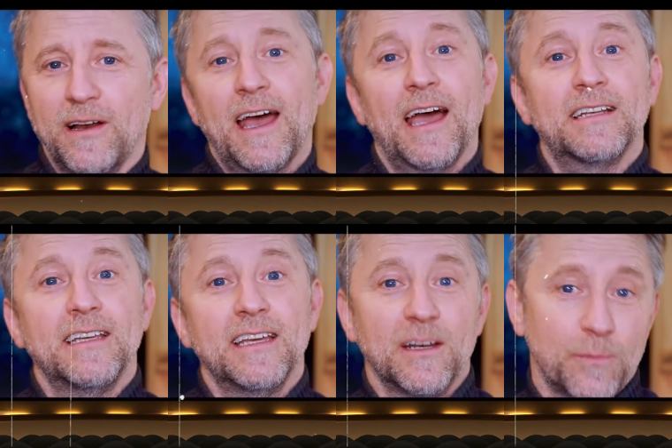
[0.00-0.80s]

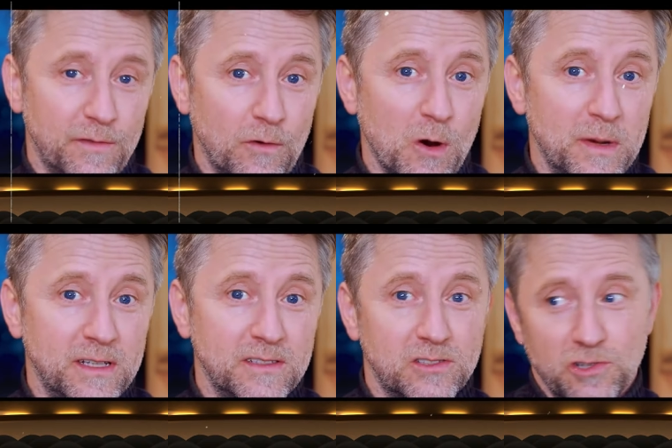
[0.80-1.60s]
acting and
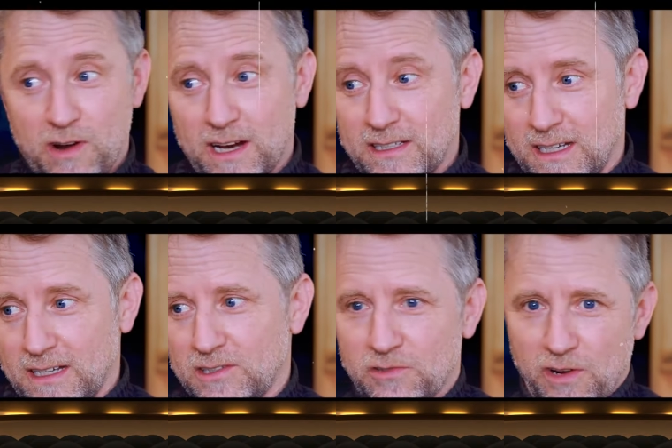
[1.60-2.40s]
performance,
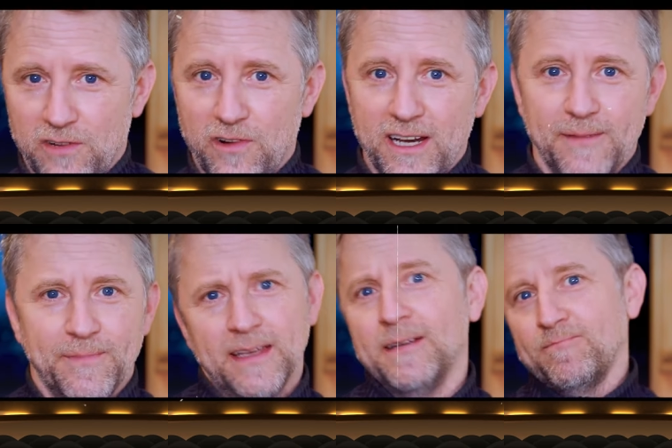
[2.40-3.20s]
directing, screenwriting,